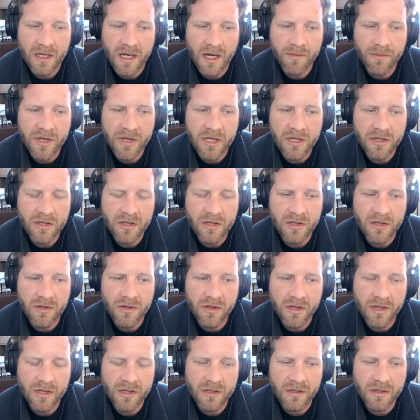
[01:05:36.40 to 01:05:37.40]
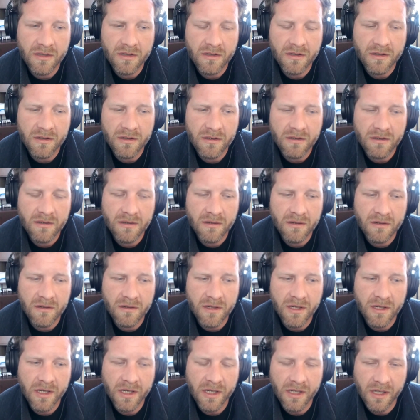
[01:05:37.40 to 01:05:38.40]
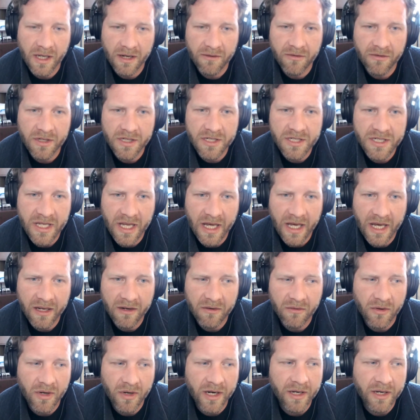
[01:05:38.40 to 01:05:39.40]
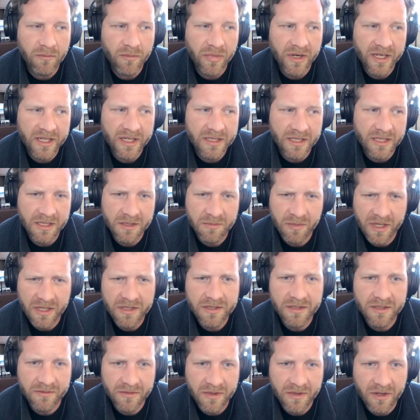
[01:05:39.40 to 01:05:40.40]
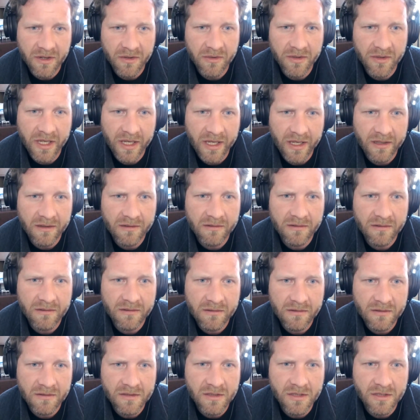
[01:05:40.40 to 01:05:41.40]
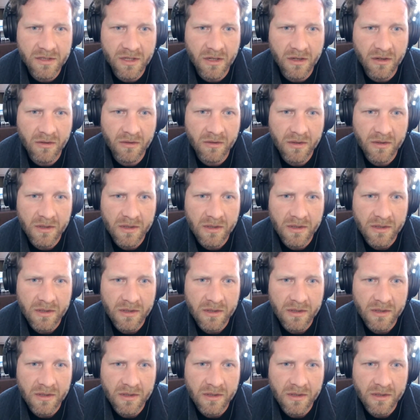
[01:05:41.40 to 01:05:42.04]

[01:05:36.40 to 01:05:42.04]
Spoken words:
I mean, you can leverage that, right? But it's expensive to do that. So.